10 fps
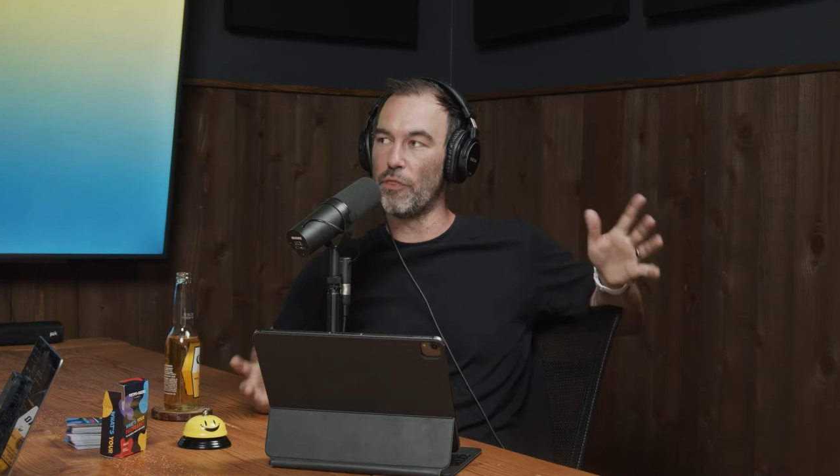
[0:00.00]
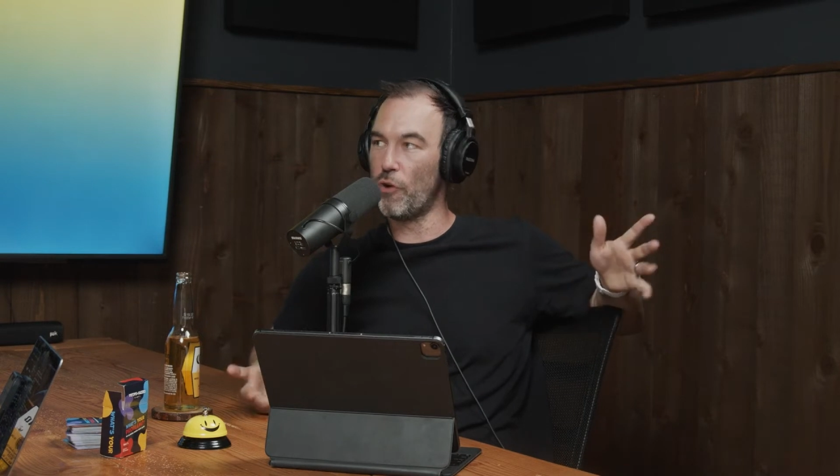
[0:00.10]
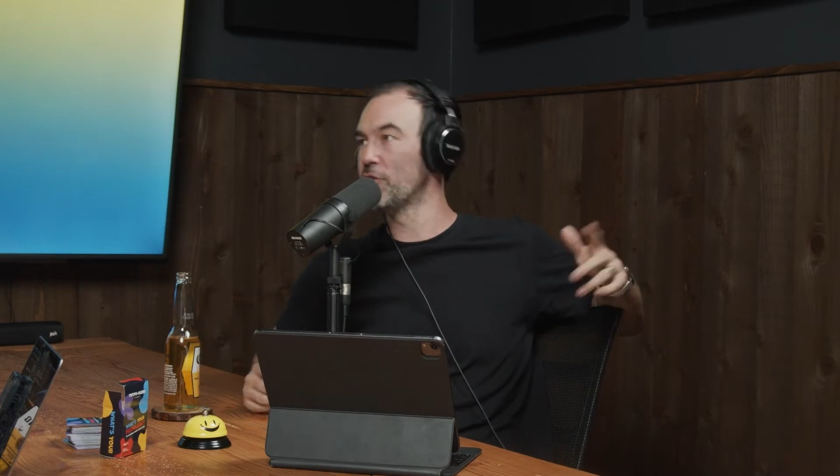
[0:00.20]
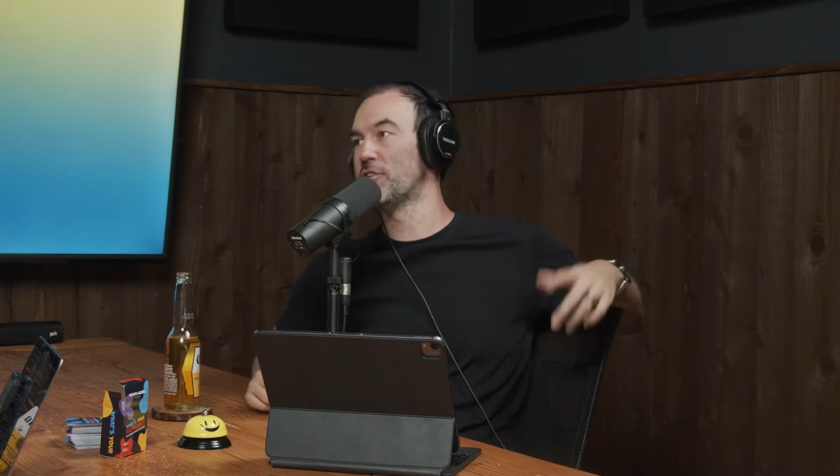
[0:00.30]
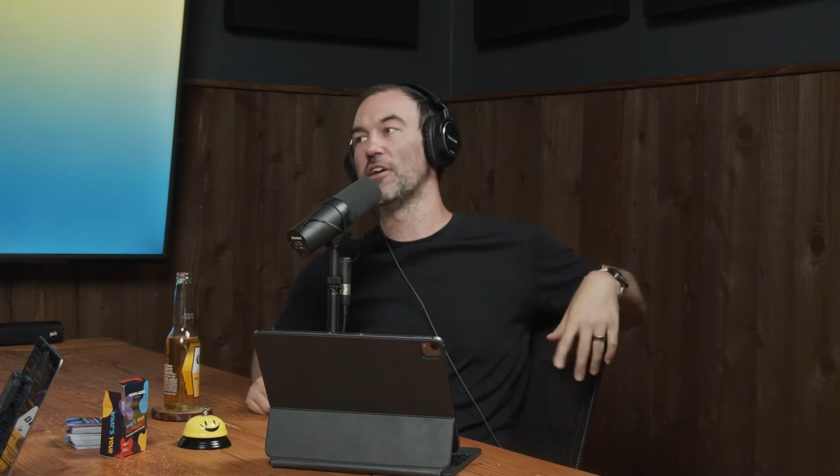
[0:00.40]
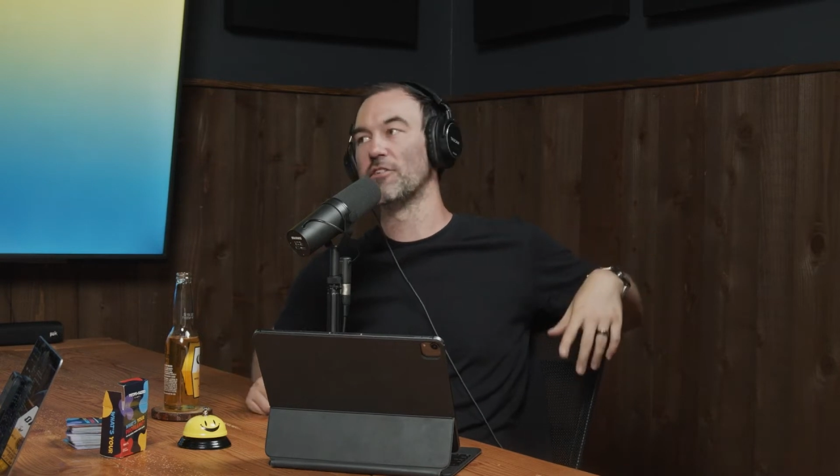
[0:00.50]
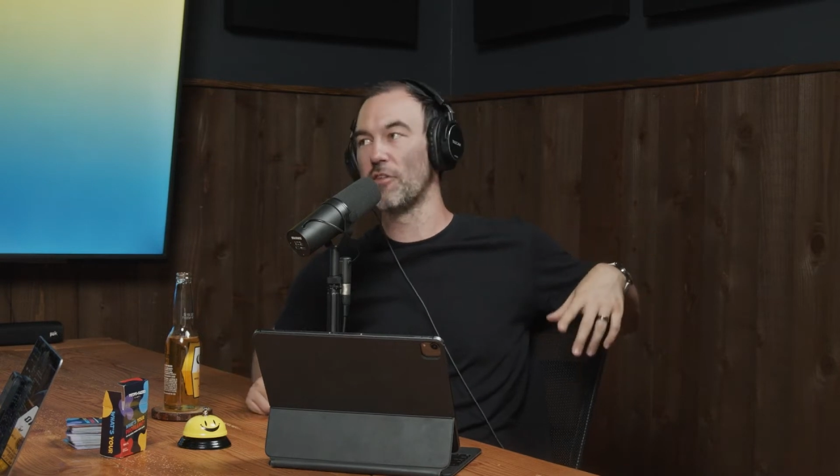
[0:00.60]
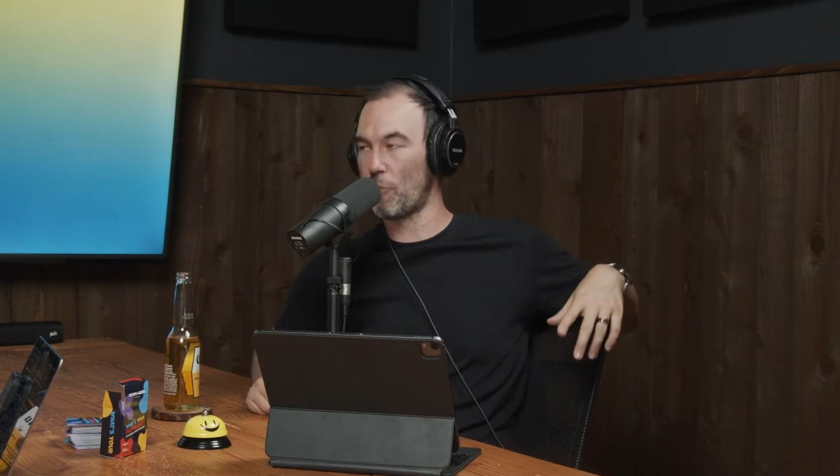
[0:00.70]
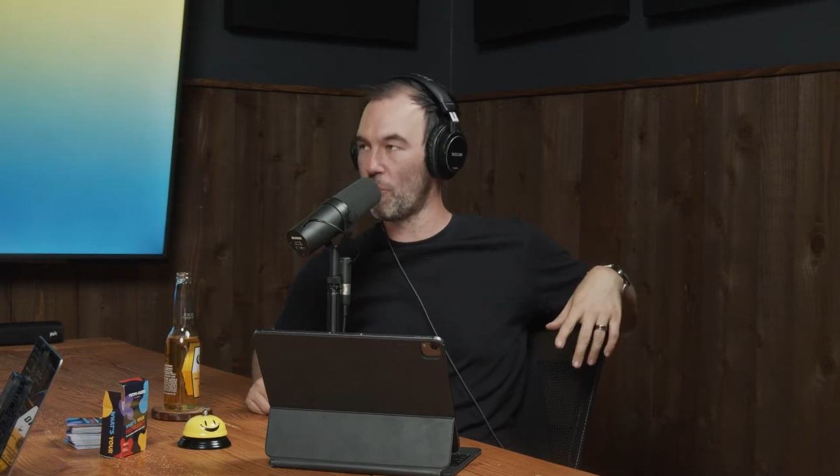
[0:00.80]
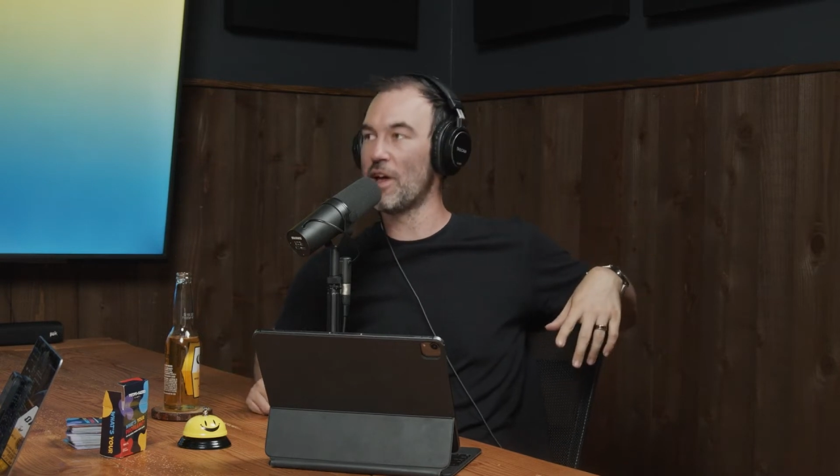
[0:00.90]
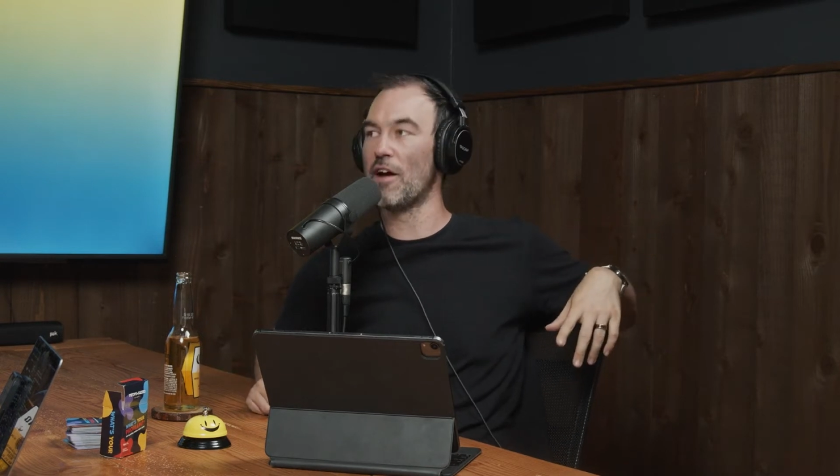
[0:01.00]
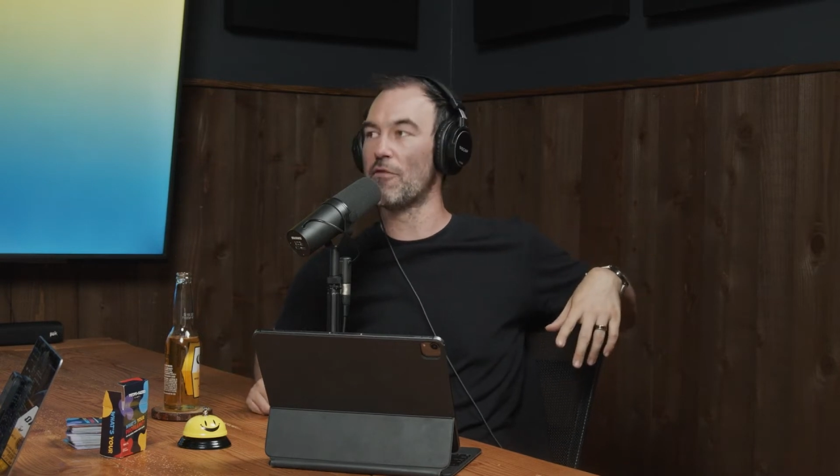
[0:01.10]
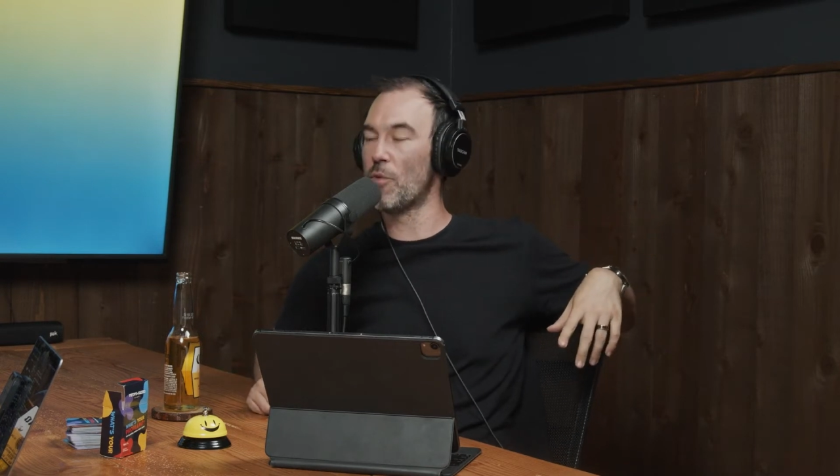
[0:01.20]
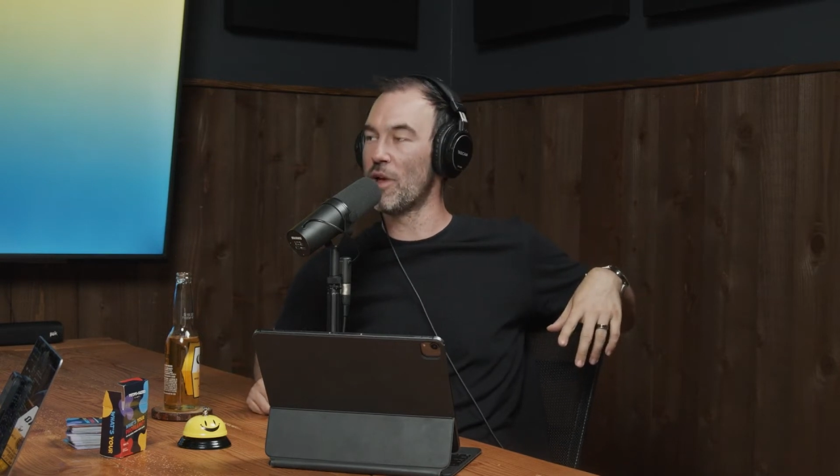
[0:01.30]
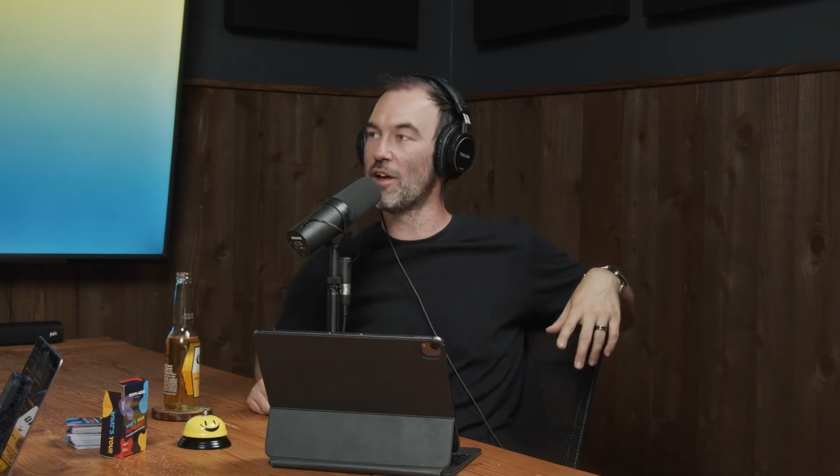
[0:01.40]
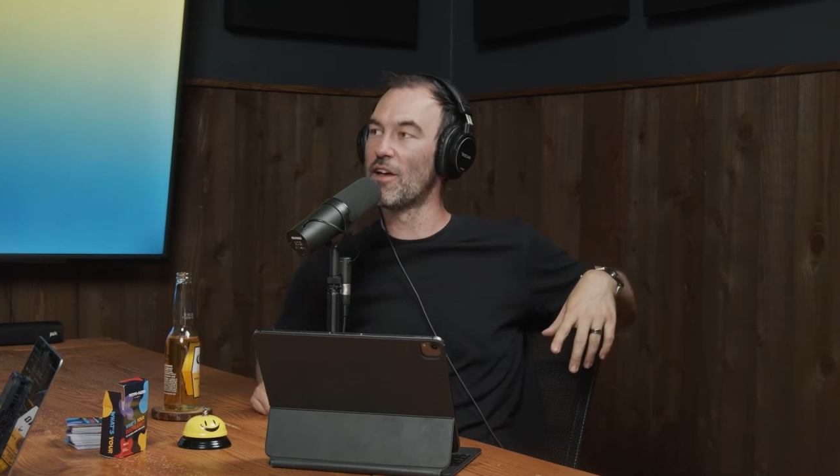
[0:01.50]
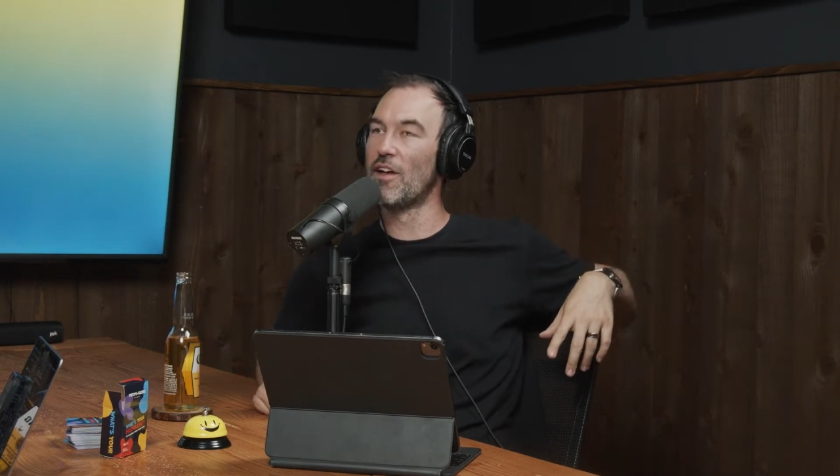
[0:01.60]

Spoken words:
Thursdays at 3 every week,